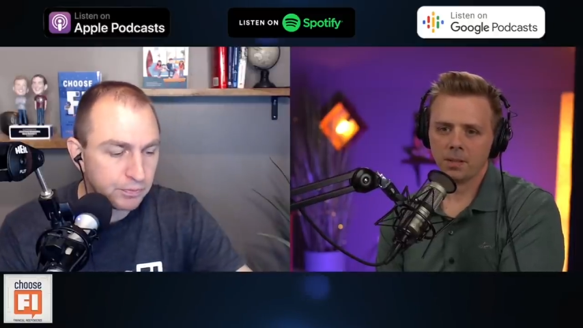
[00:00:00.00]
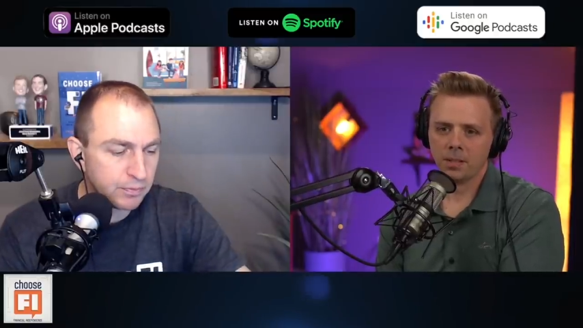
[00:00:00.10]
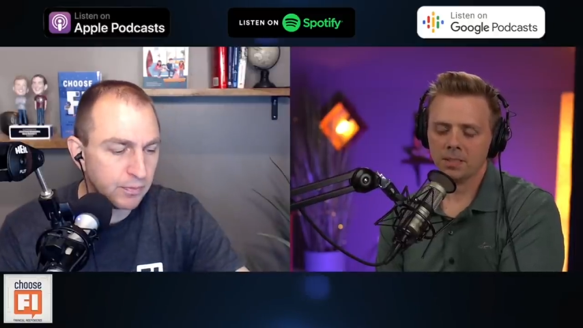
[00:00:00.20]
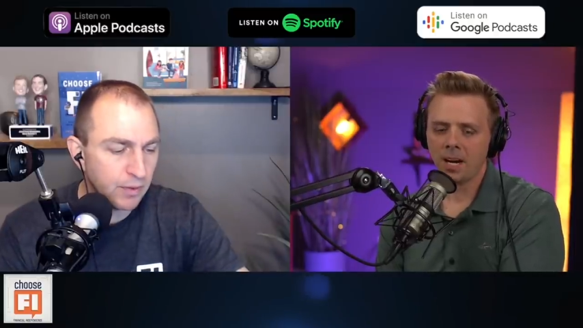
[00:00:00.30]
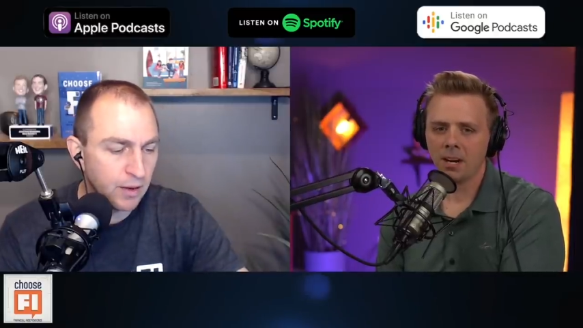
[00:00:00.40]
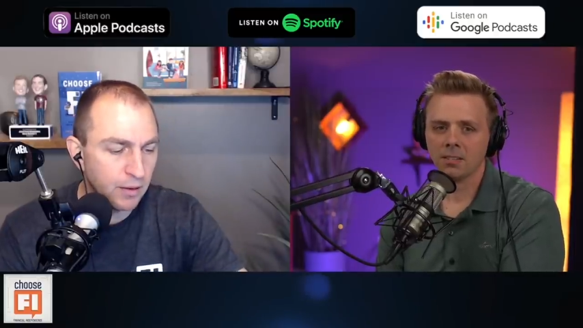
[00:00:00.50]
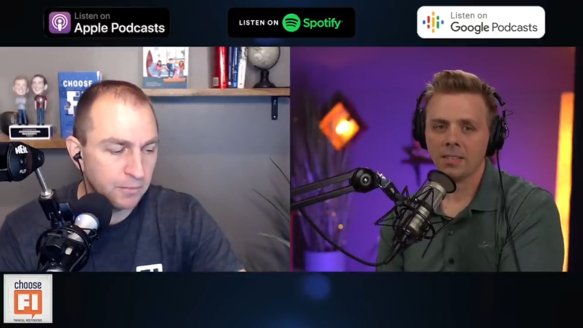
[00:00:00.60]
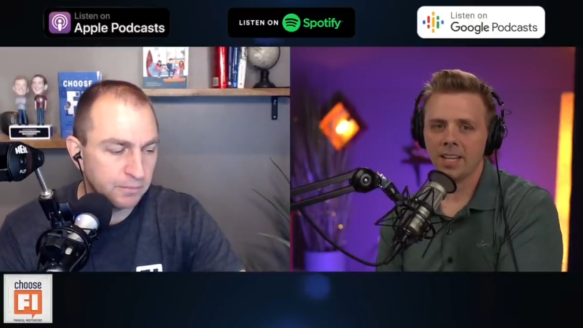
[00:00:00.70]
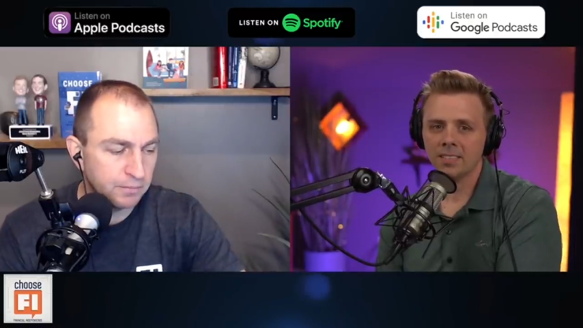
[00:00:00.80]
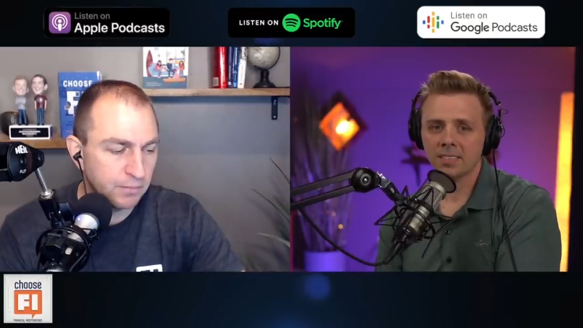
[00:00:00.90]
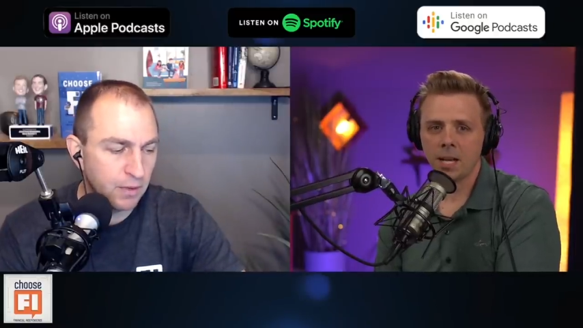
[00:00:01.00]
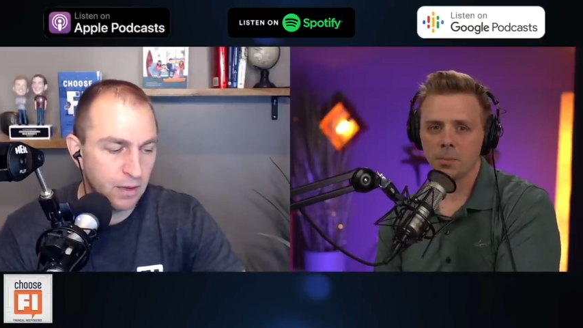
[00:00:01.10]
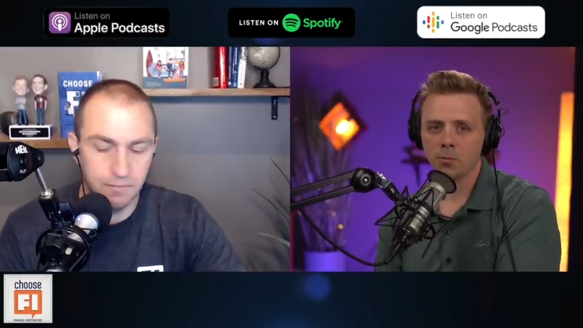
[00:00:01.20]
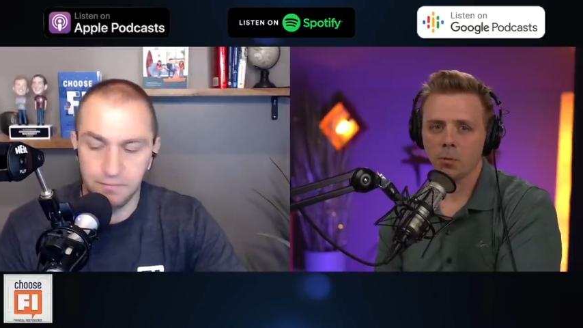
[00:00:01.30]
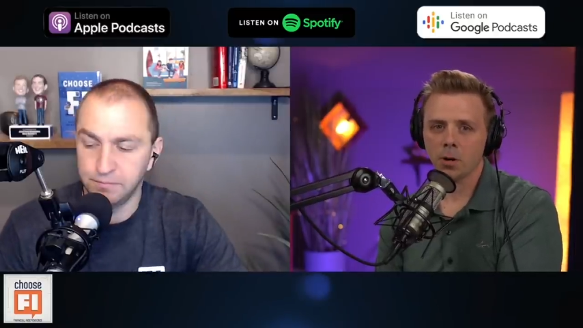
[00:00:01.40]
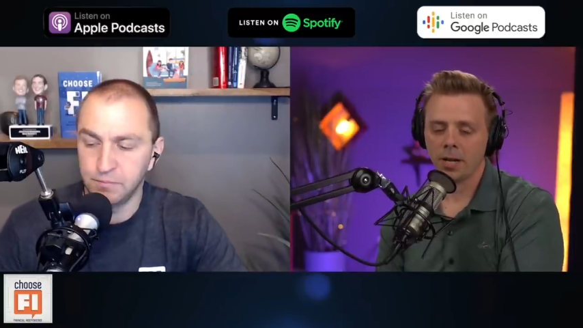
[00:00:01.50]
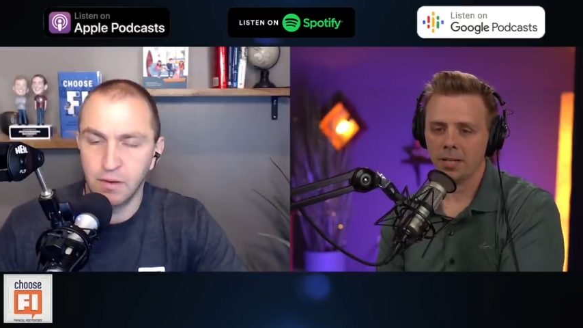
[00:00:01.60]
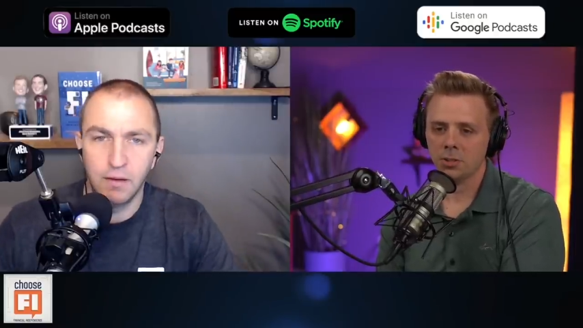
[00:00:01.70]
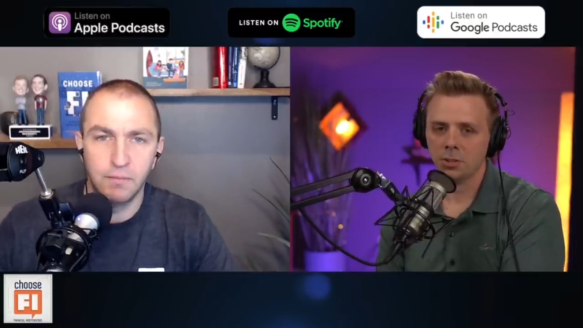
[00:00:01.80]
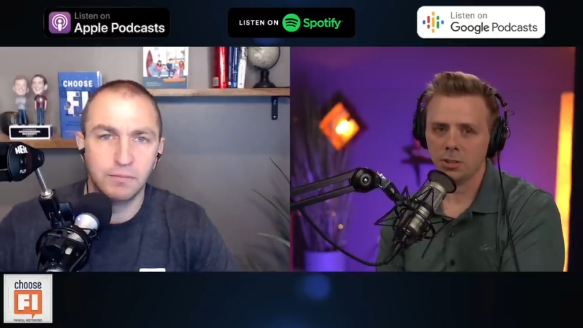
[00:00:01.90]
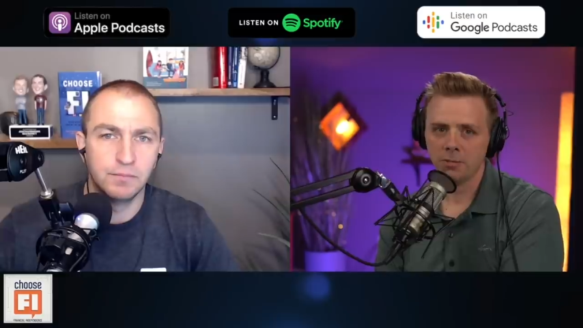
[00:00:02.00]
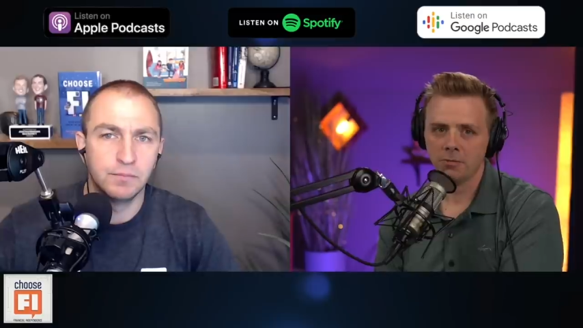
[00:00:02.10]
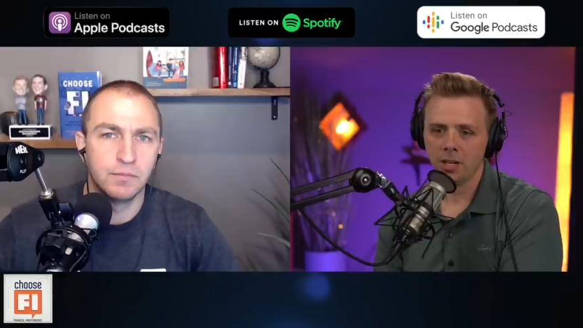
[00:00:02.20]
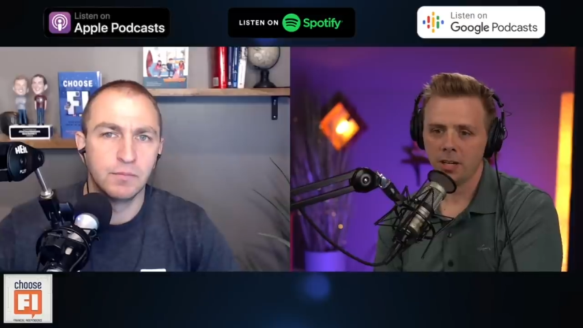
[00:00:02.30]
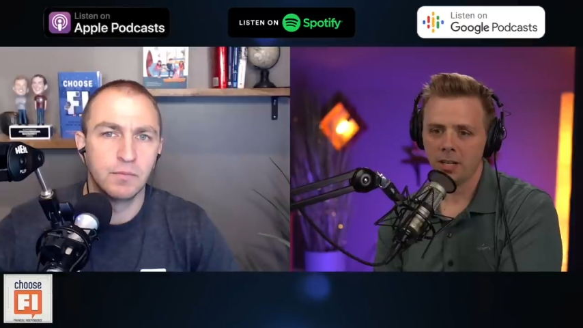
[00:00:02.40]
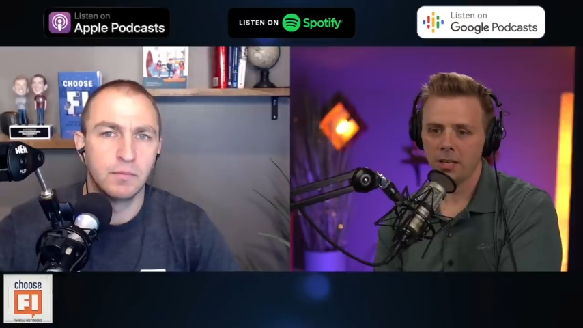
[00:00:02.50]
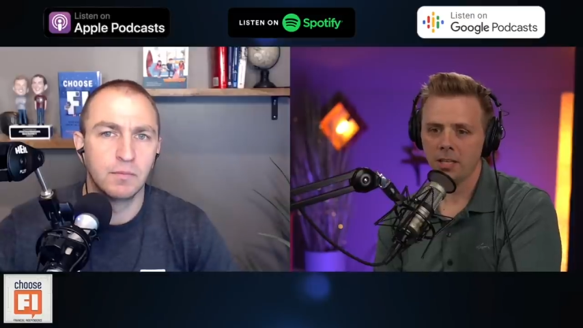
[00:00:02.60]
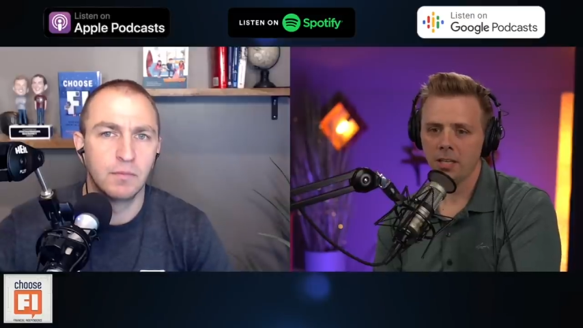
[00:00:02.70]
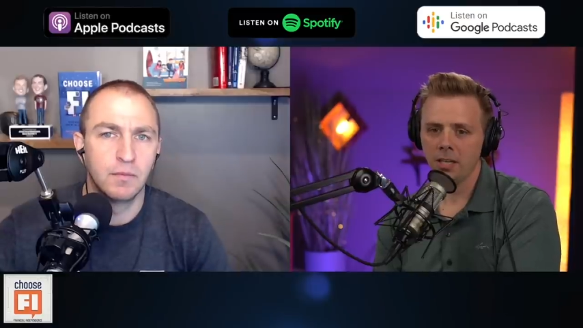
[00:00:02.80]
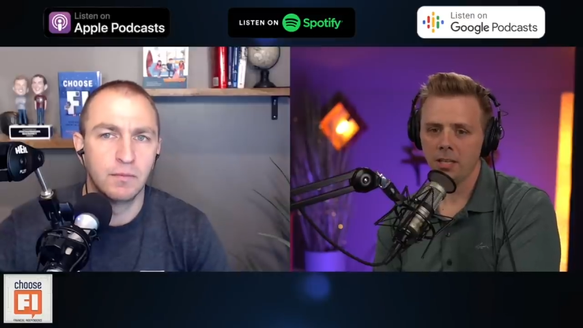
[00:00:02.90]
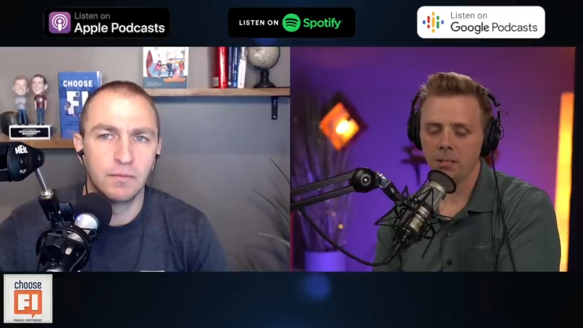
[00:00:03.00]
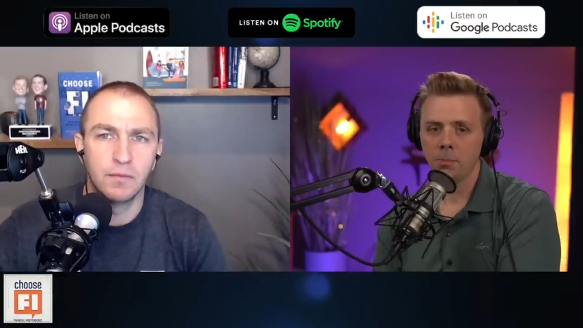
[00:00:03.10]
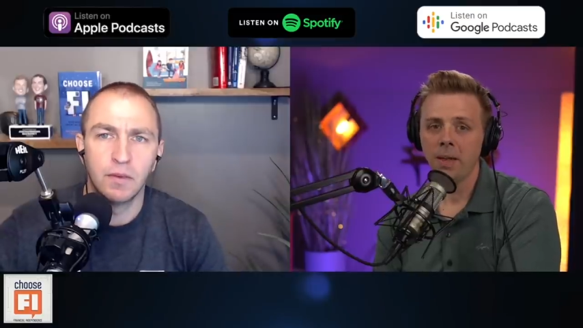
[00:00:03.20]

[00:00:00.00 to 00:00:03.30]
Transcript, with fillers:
Speaker 1: the entire landscape of work has shifted and the the